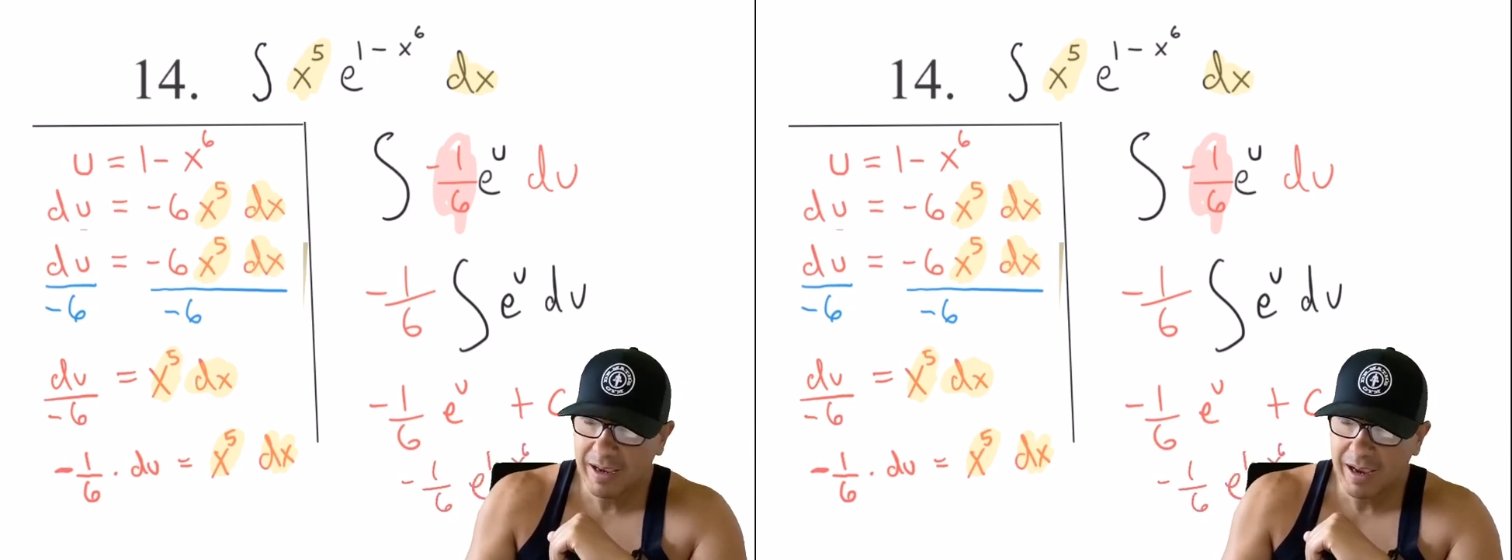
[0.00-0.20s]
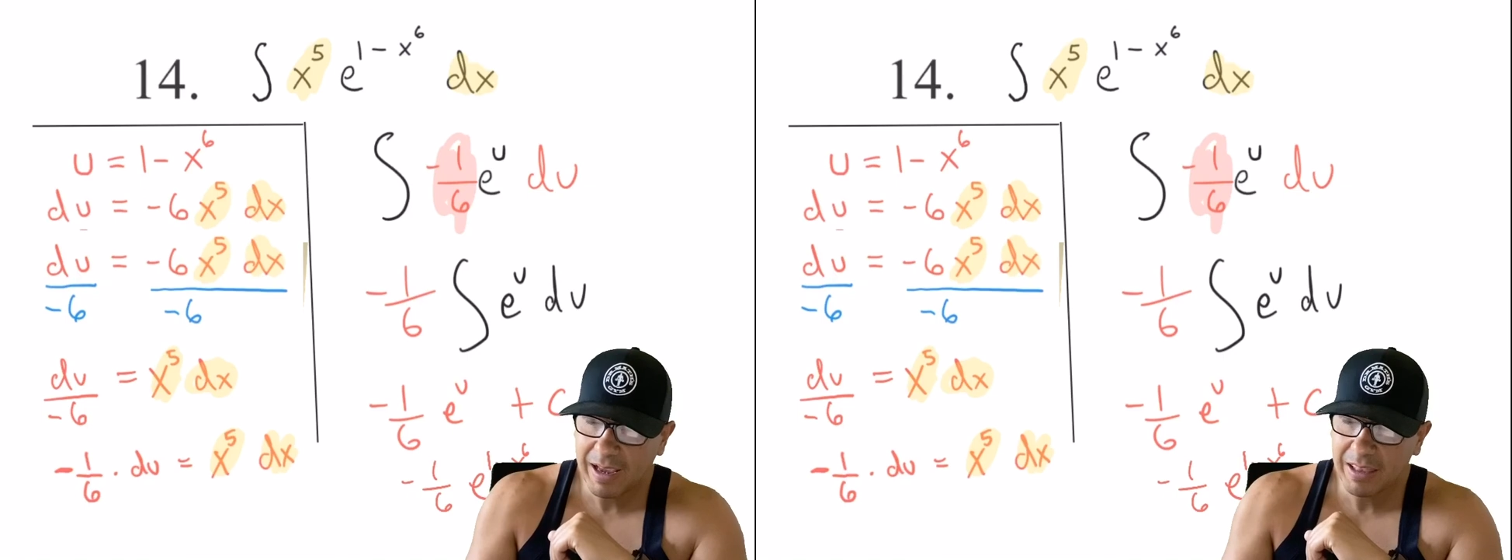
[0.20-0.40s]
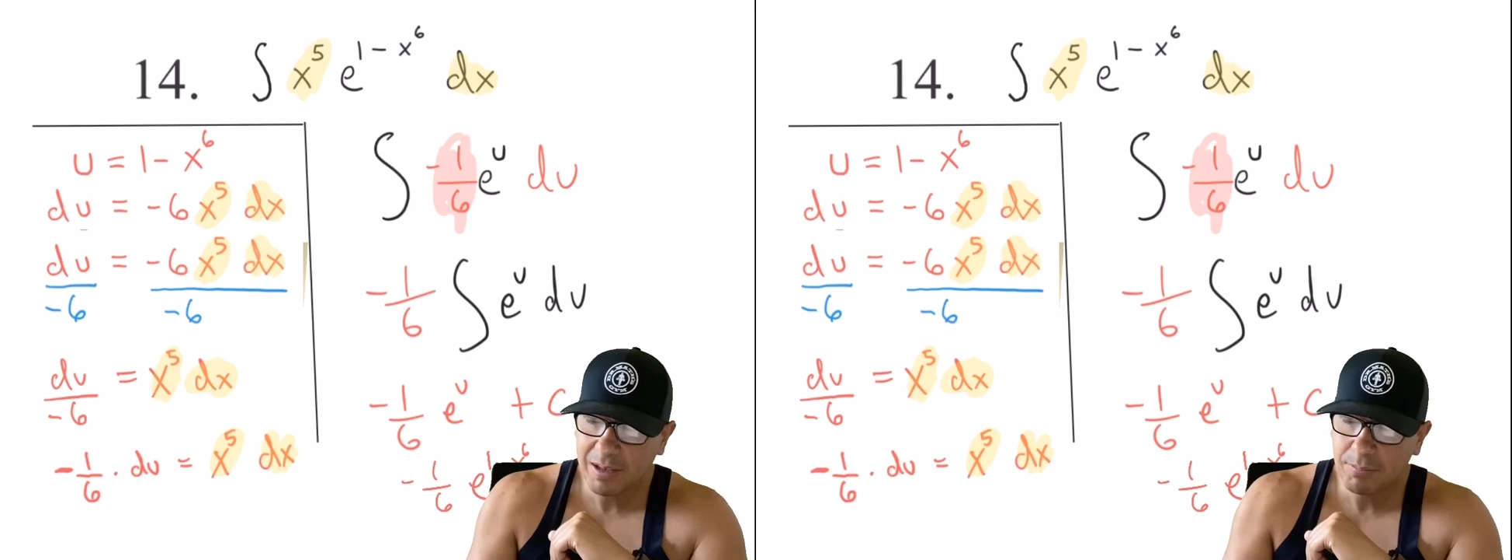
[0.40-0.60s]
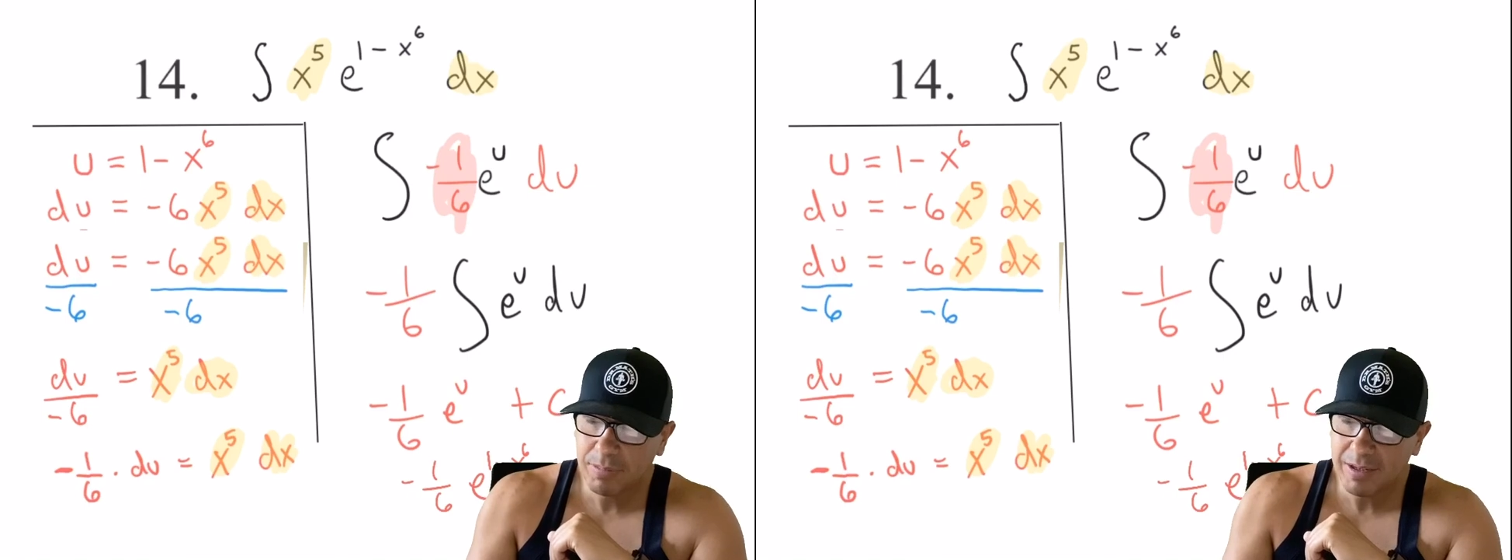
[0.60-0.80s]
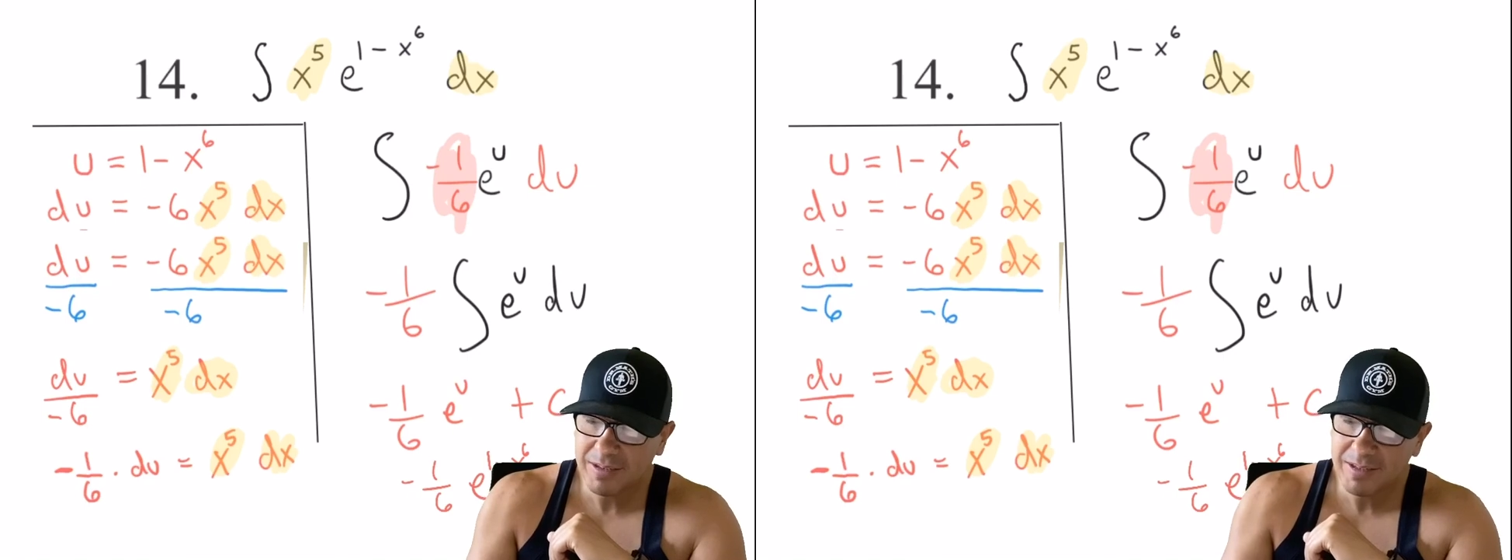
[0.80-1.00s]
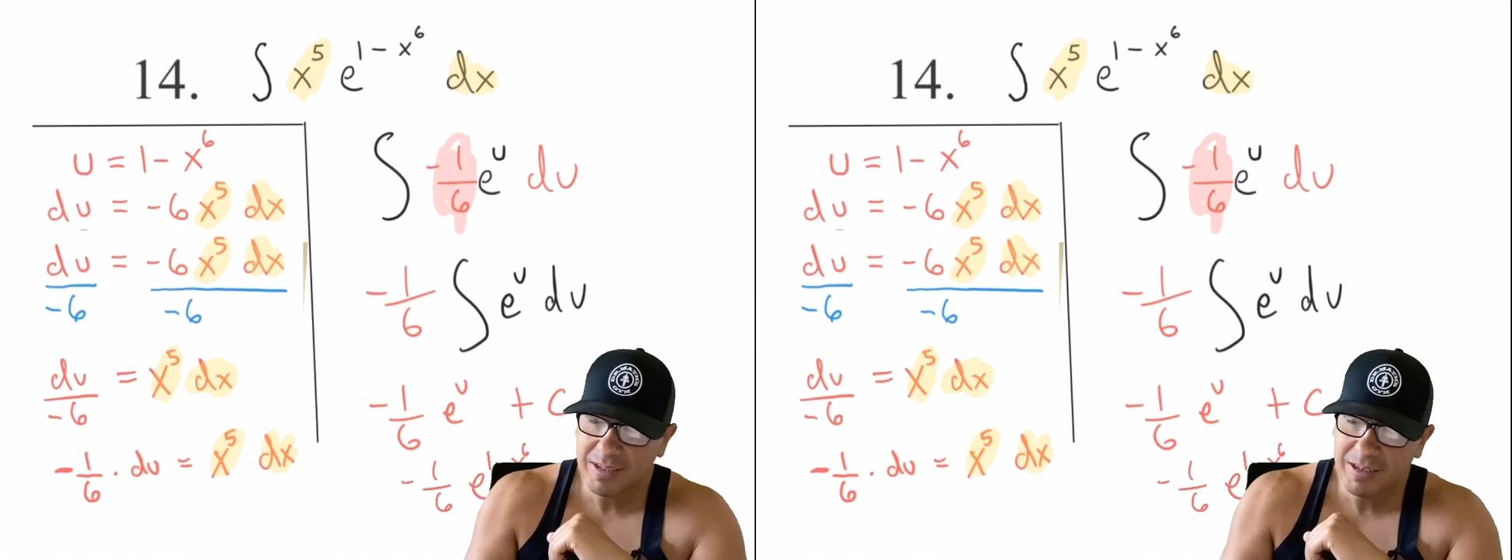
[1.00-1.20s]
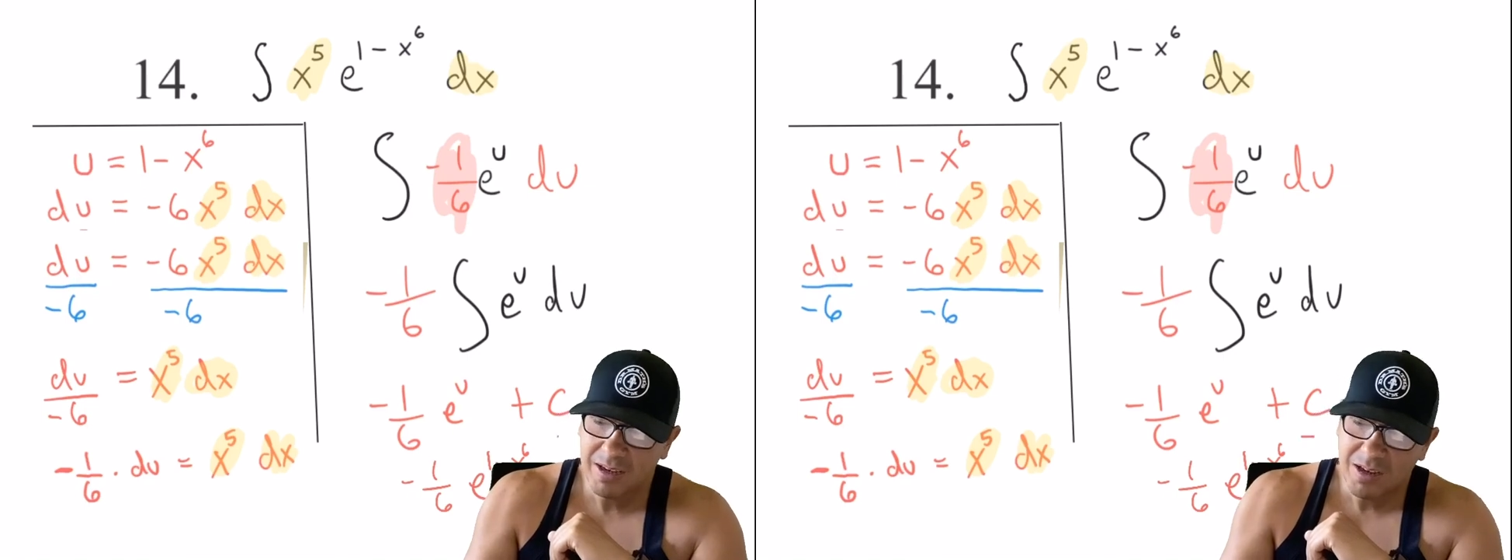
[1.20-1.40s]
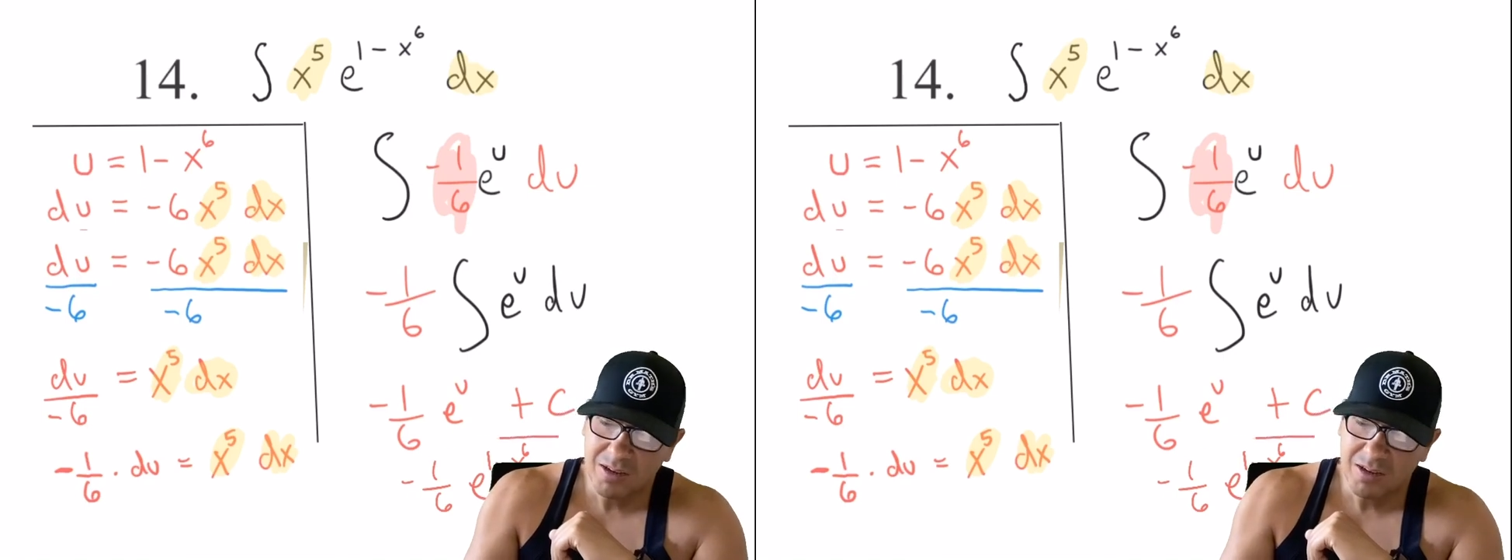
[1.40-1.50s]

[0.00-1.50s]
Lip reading: and then plus c.